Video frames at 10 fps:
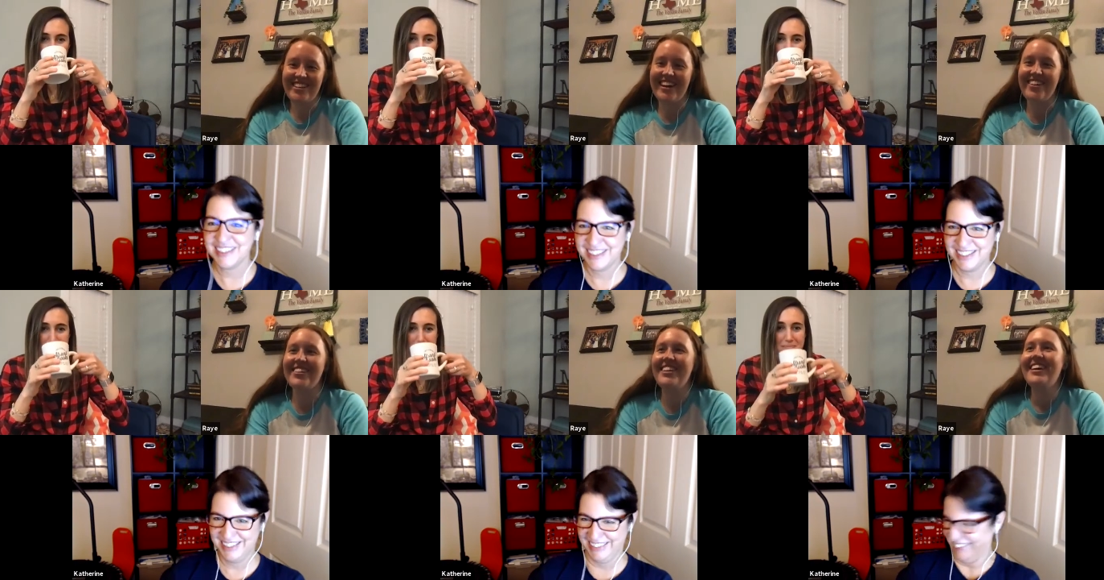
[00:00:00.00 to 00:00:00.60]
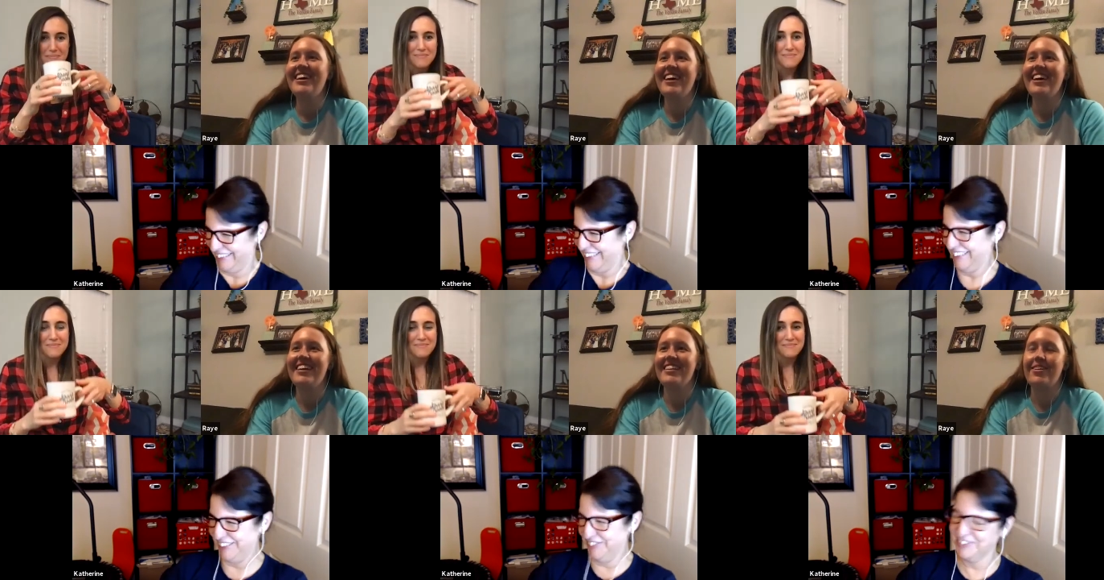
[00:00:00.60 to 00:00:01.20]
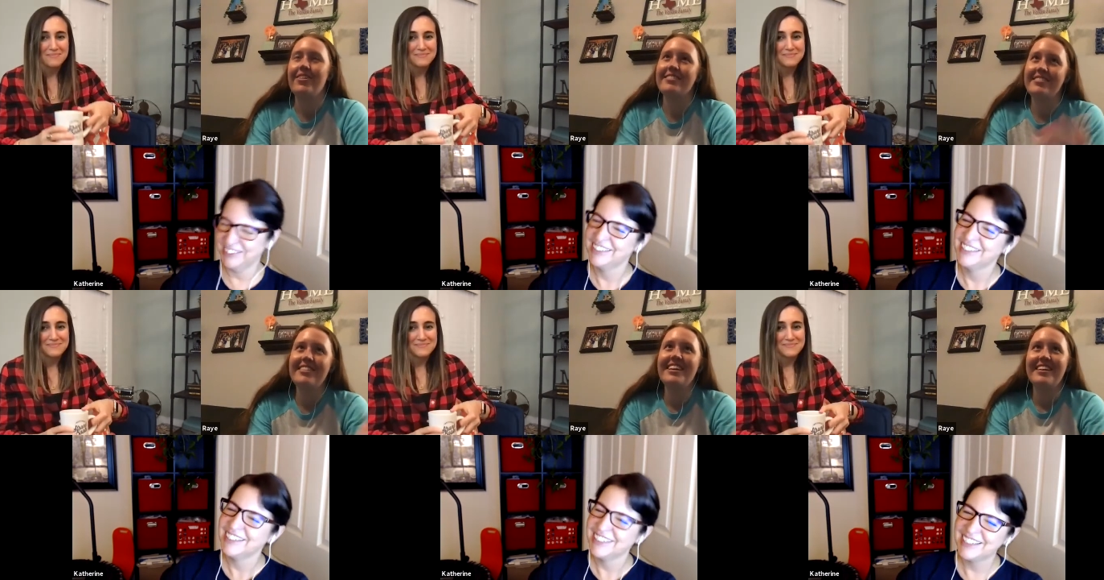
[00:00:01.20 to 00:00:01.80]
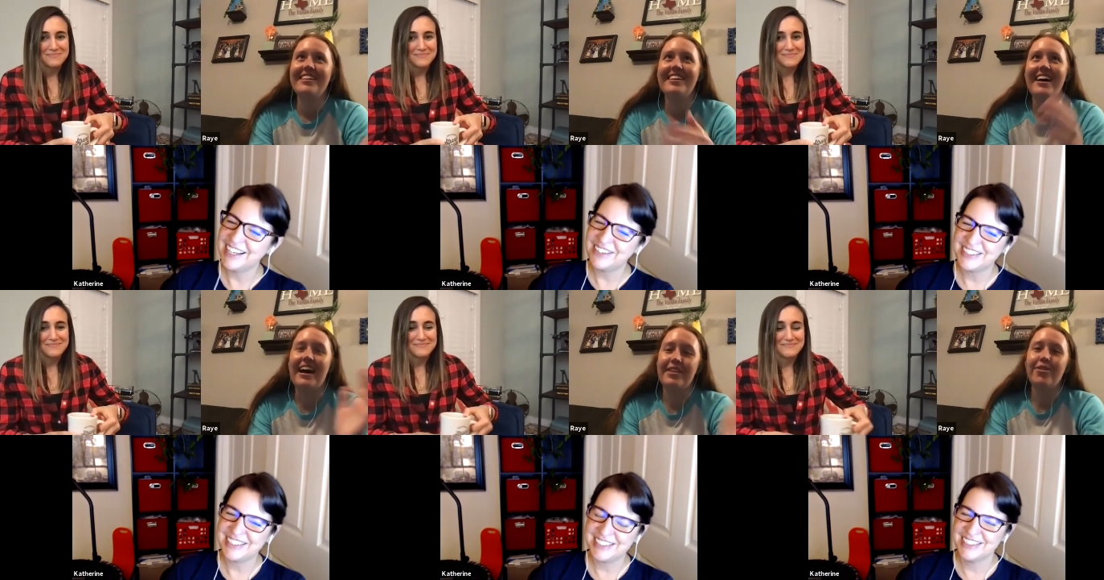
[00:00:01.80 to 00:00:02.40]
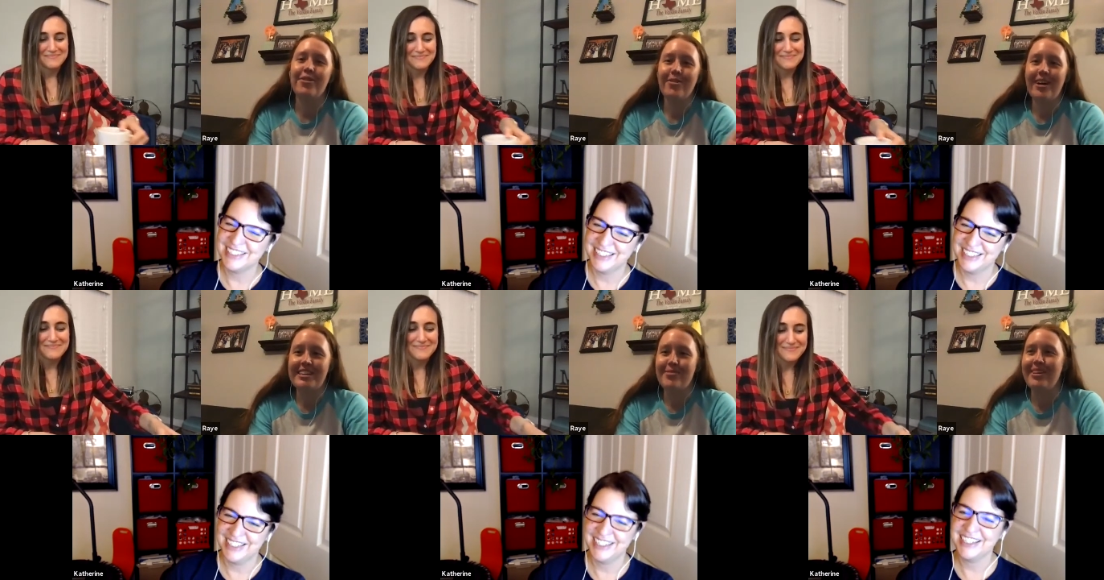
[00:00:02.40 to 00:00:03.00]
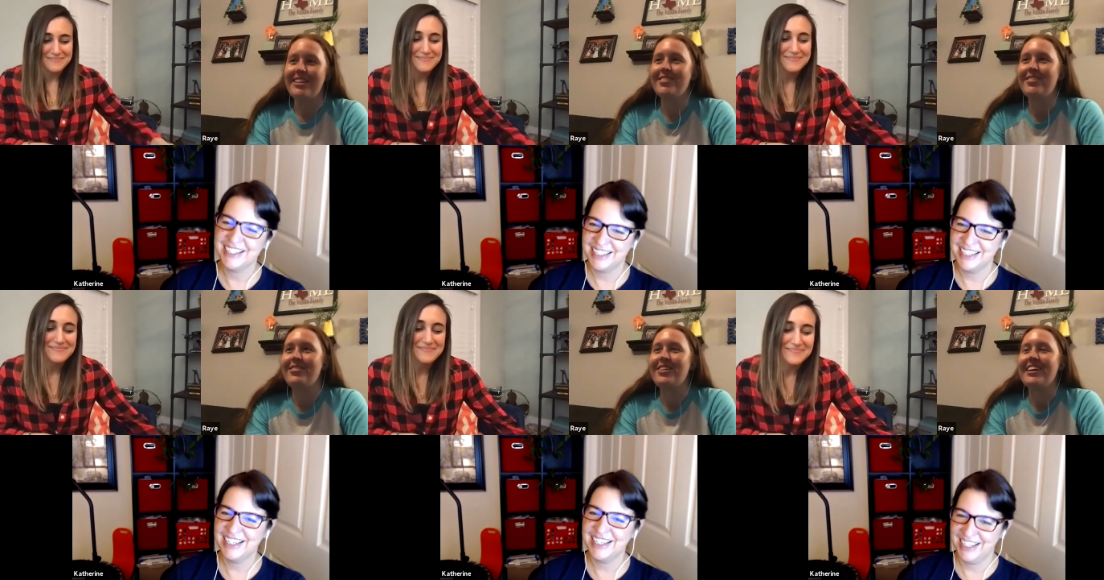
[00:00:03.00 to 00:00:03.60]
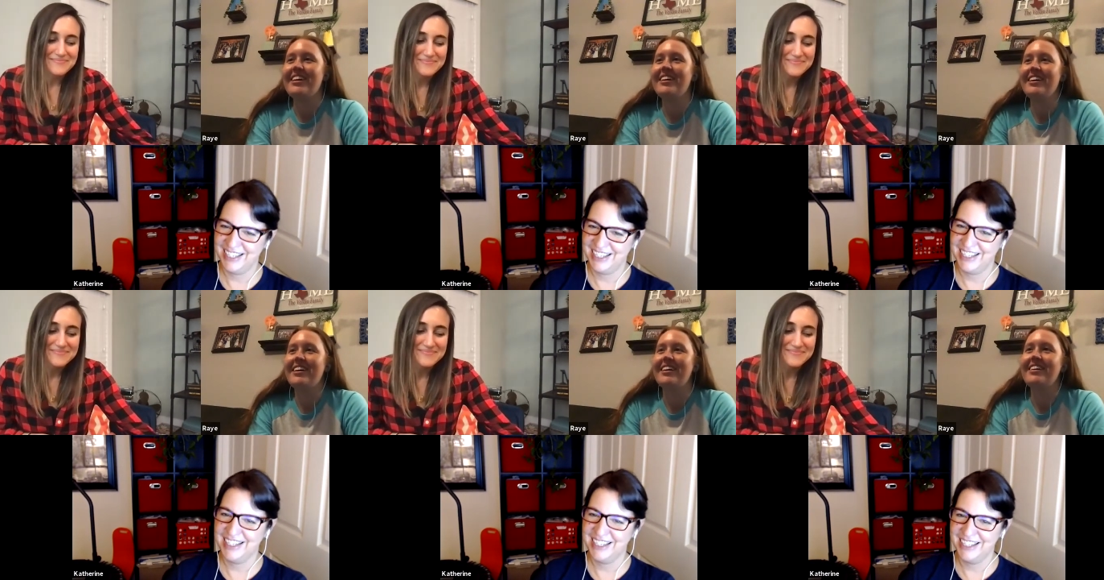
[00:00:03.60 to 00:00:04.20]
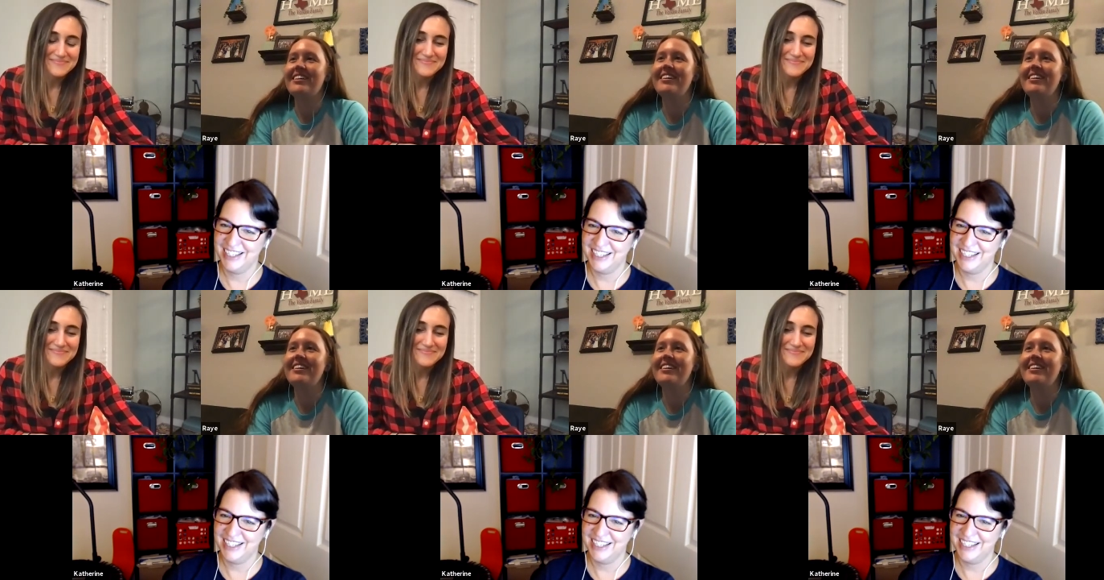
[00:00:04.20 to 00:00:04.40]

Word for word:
Speaker 1: now, and or I know you're watching me, sort of thing, uh,